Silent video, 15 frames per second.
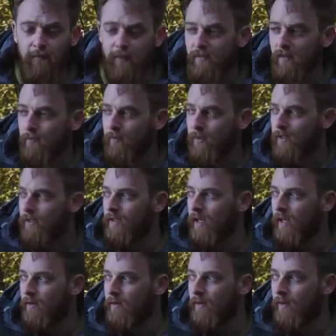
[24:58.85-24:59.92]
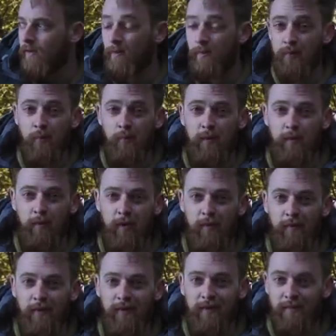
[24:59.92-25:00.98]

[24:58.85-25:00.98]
There's something in the area, probably bream,